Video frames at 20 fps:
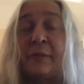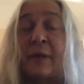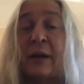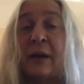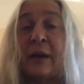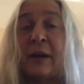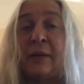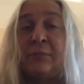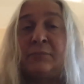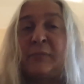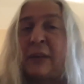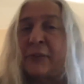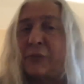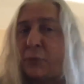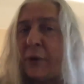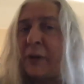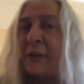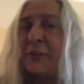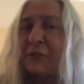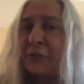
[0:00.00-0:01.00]
um, as
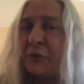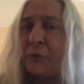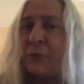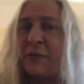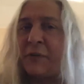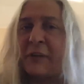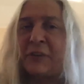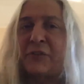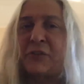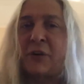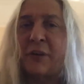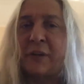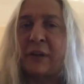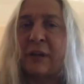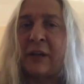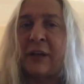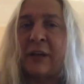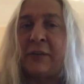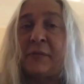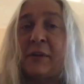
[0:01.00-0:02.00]
well as the that's
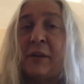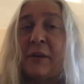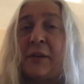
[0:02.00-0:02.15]
online.